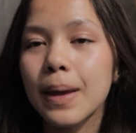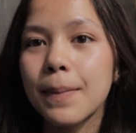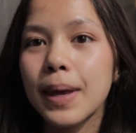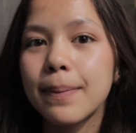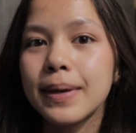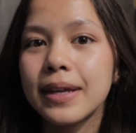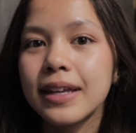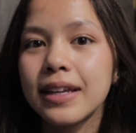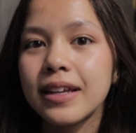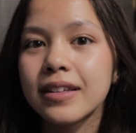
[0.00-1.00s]

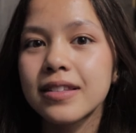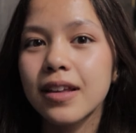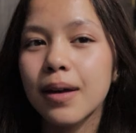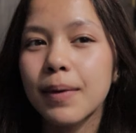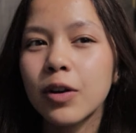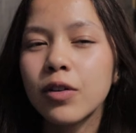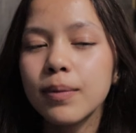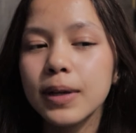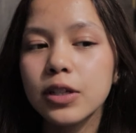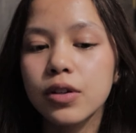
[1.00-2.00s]
maybe some, I don't want
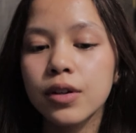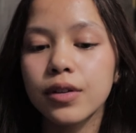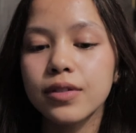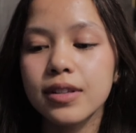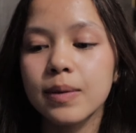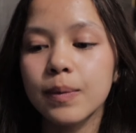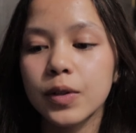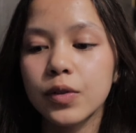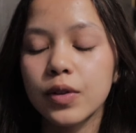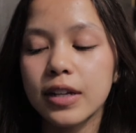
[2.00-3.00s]
to make turtles because I'm
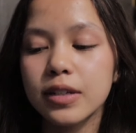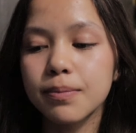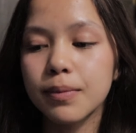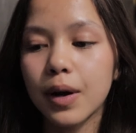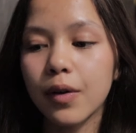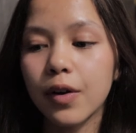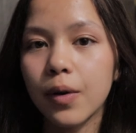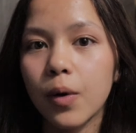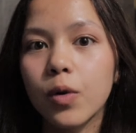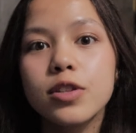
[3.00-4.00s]
going to do that
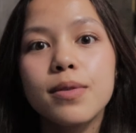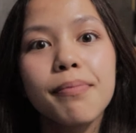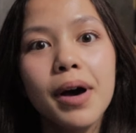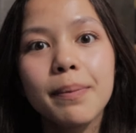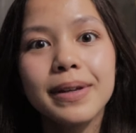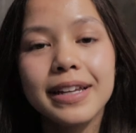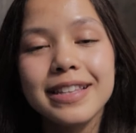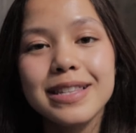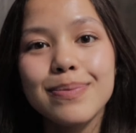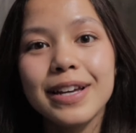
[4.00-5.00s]
tomorrow, or some
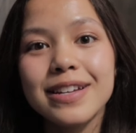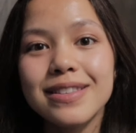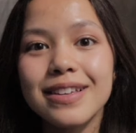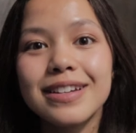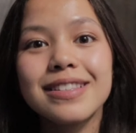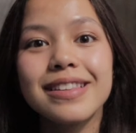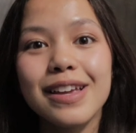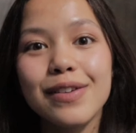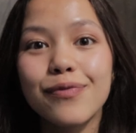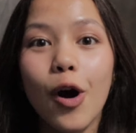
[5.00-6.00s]
pumpkins because it is
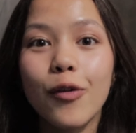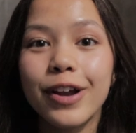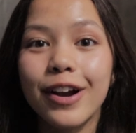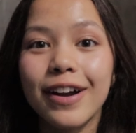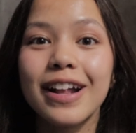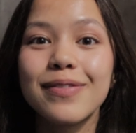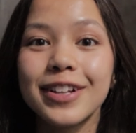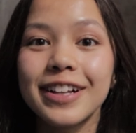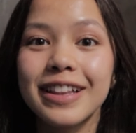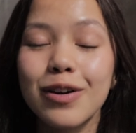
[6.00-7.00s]
a fall fair and I
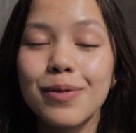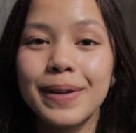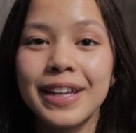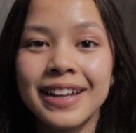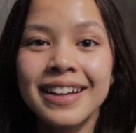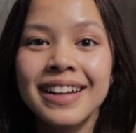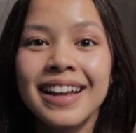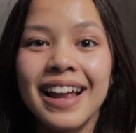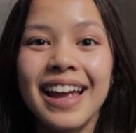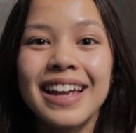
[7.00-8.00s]
feel like that would be
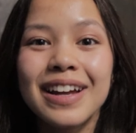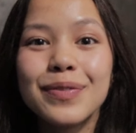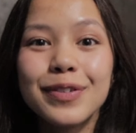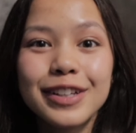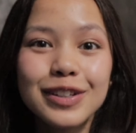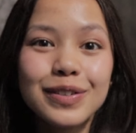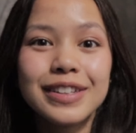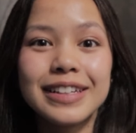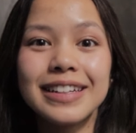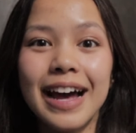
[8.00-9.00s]
a really
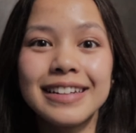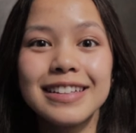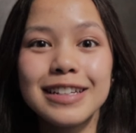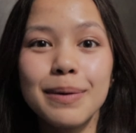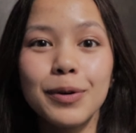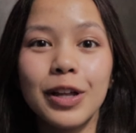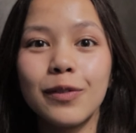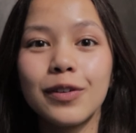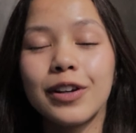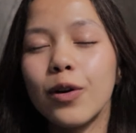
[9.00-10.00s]
cute thing to add to the table, and
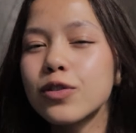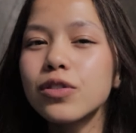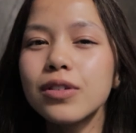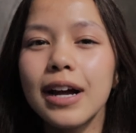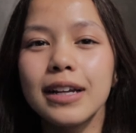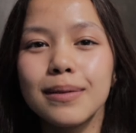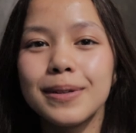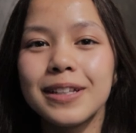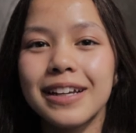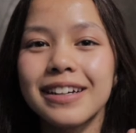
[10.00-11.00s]
it would also kind of
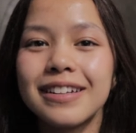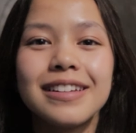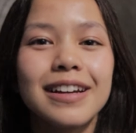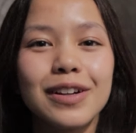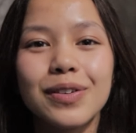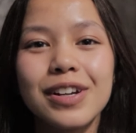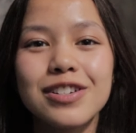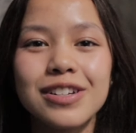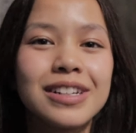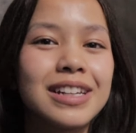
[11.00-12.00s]
be like a
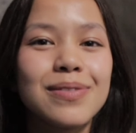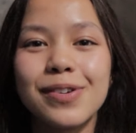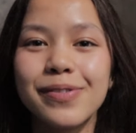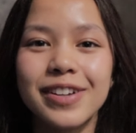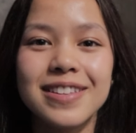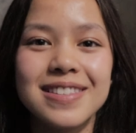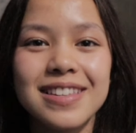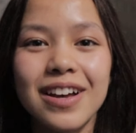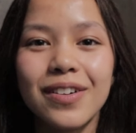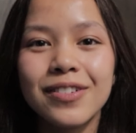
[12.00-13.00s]
decoration even if it doesn't
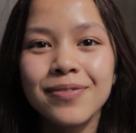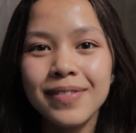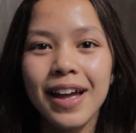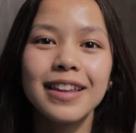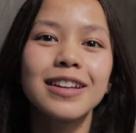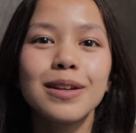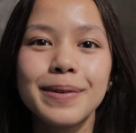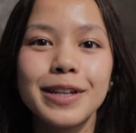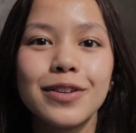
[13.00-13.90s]
sell. I think it'd be